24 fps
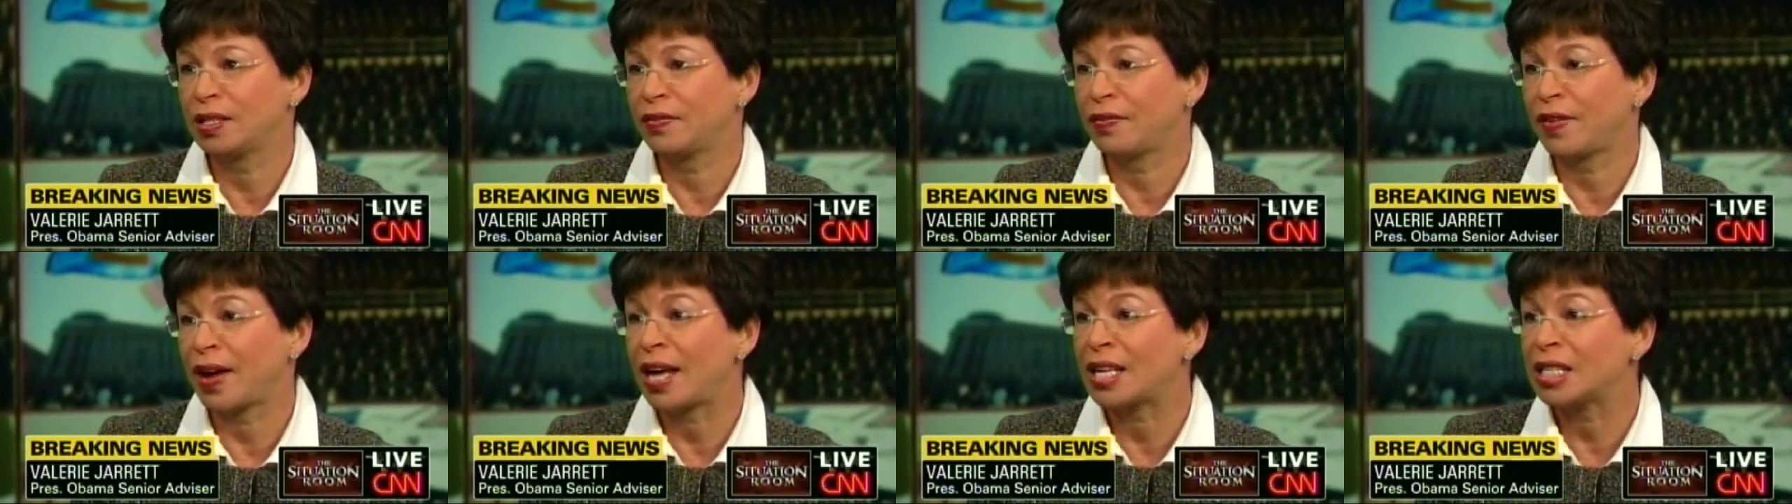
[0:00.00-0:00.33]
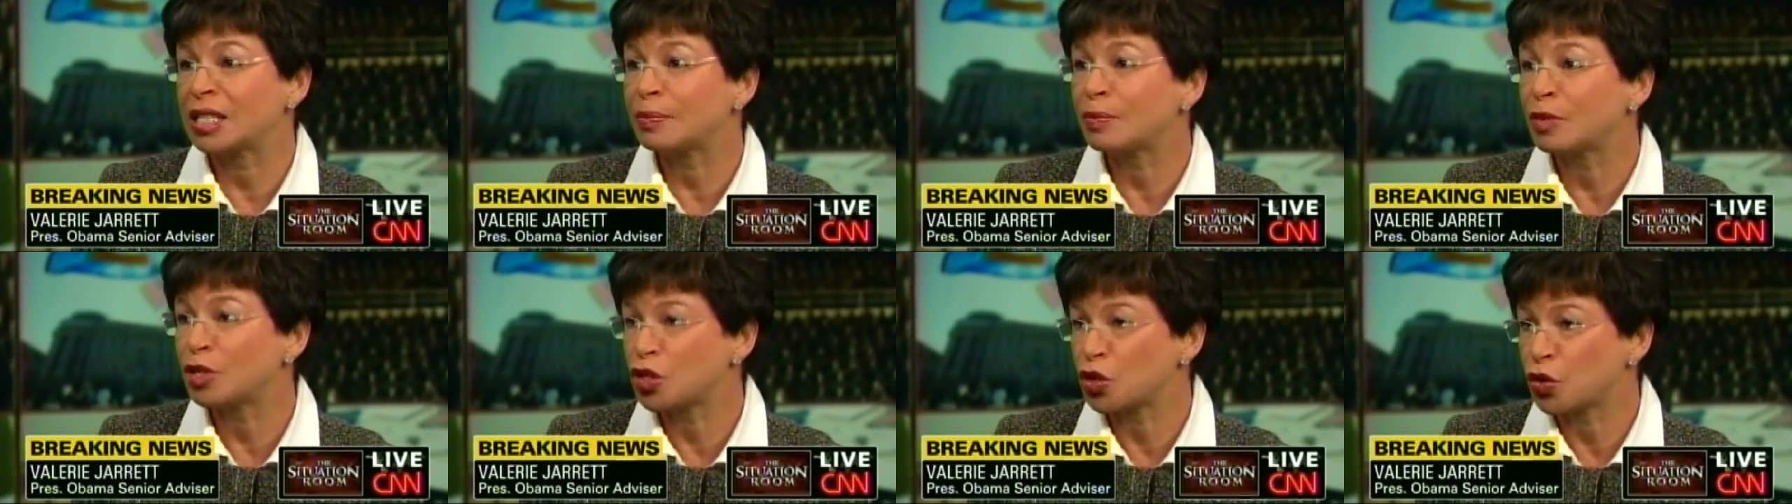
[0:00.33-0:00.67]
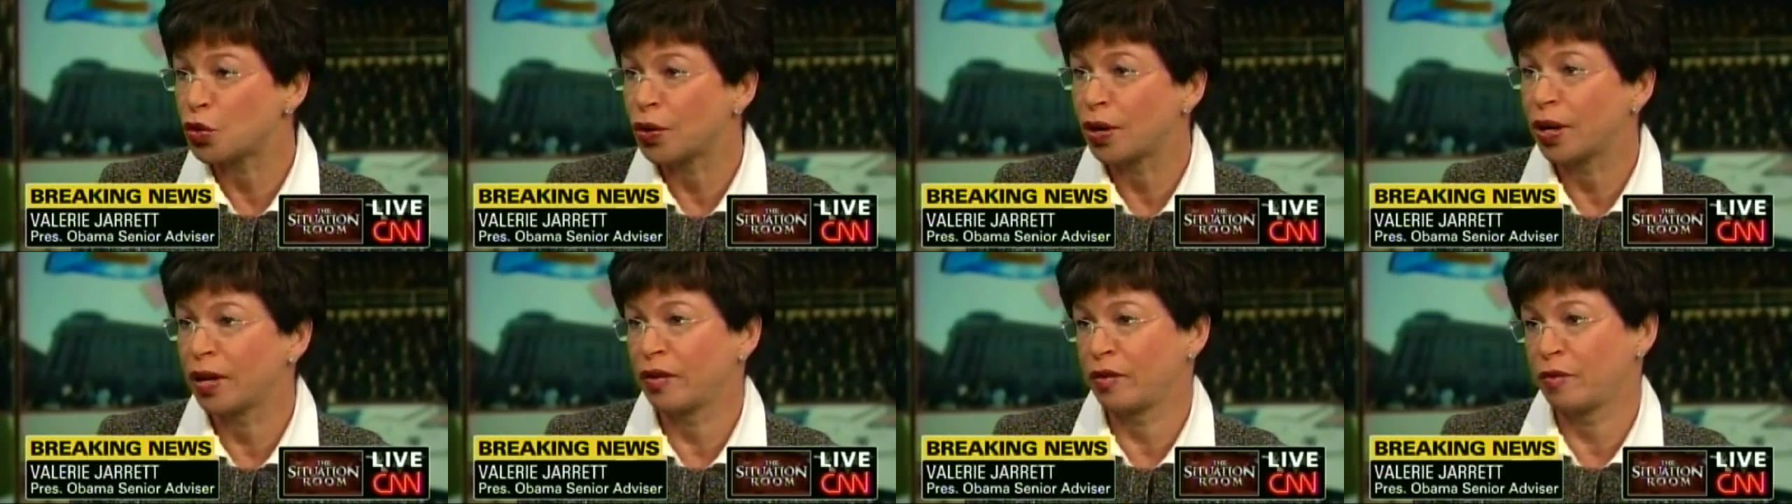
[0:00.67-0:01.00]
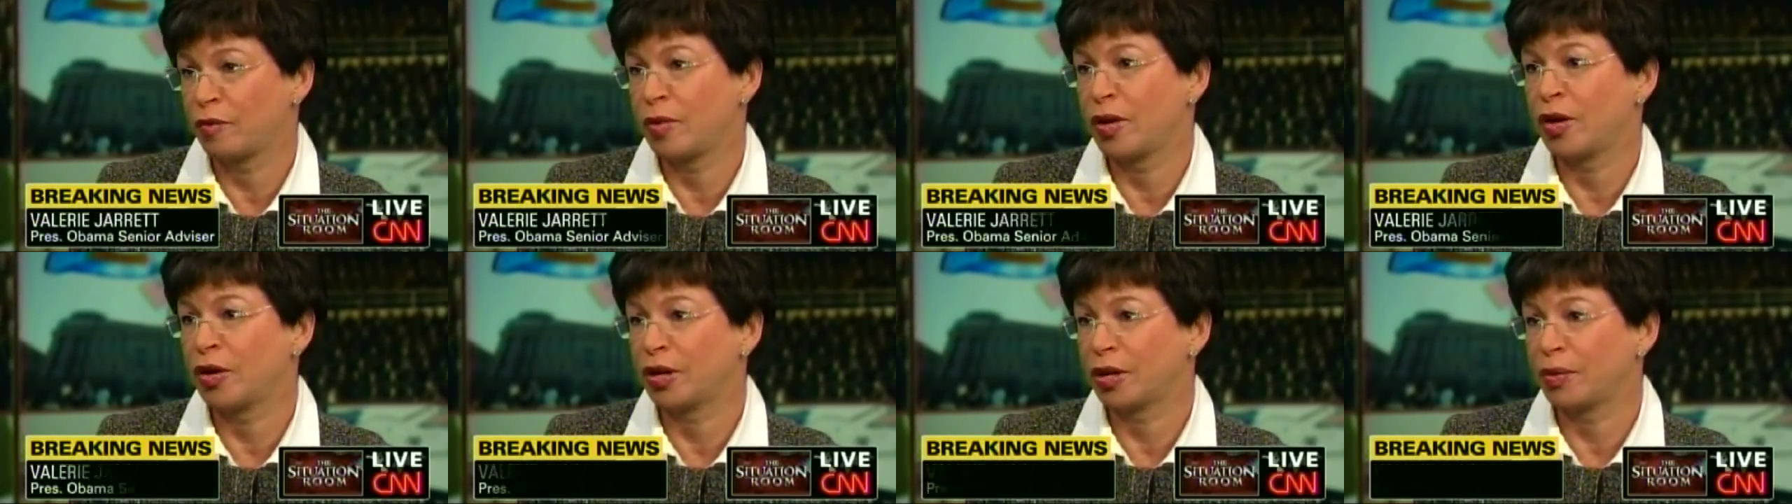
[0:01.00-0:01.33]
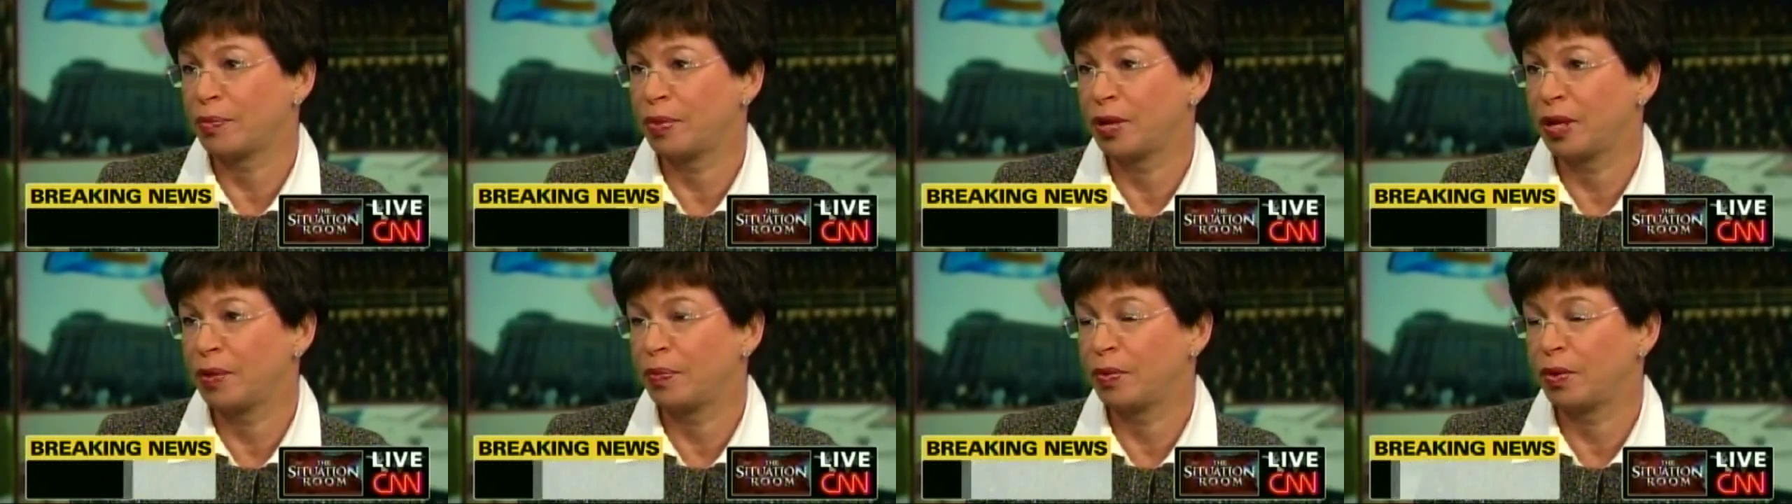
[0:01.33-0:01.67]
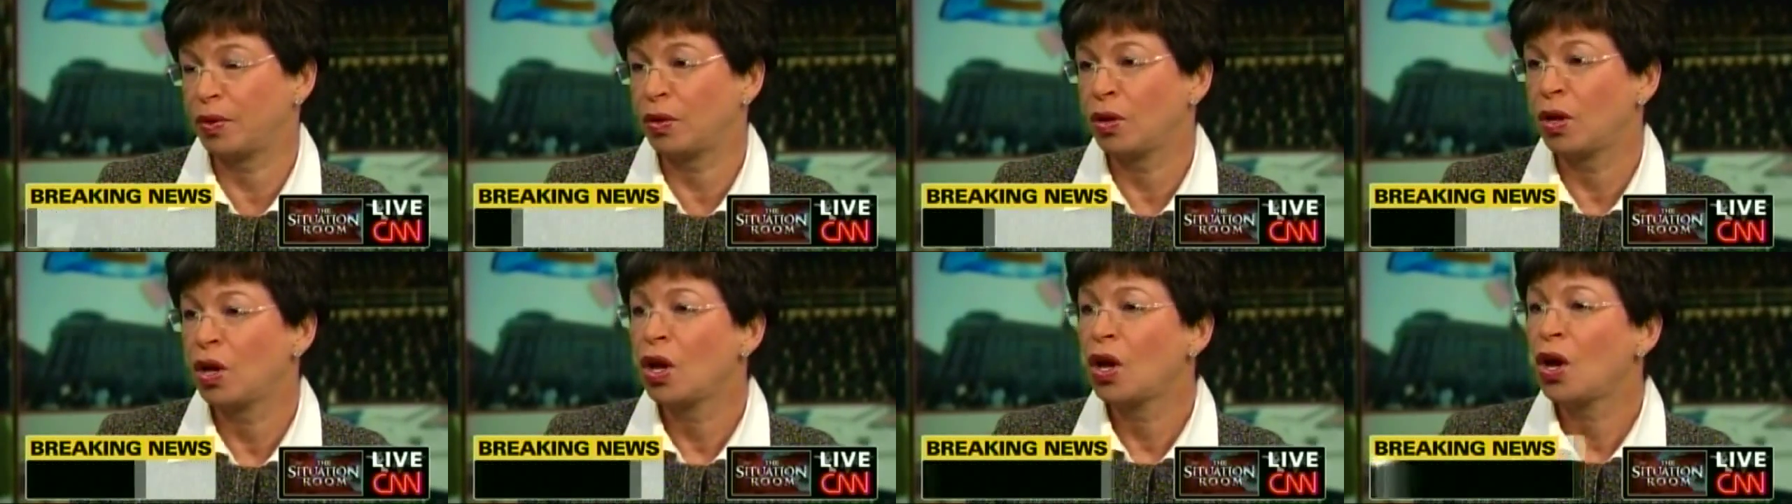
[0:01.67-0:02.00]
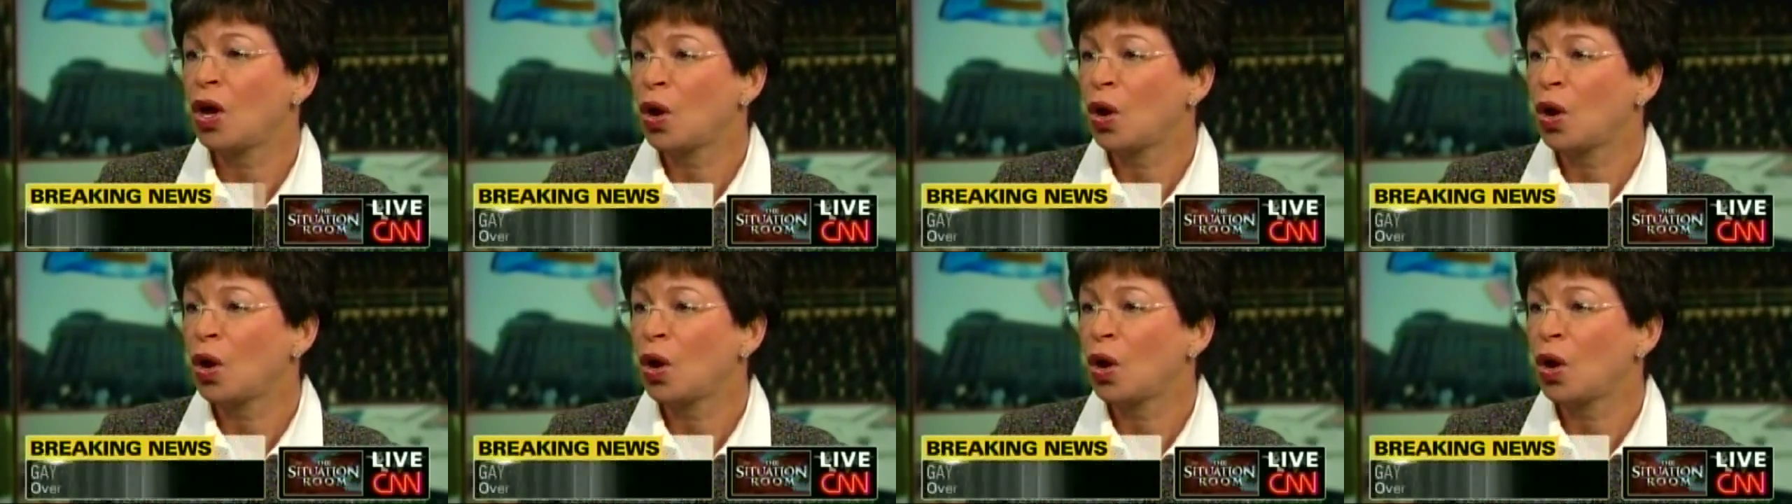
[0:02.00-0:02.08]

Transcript: the vast majority of American people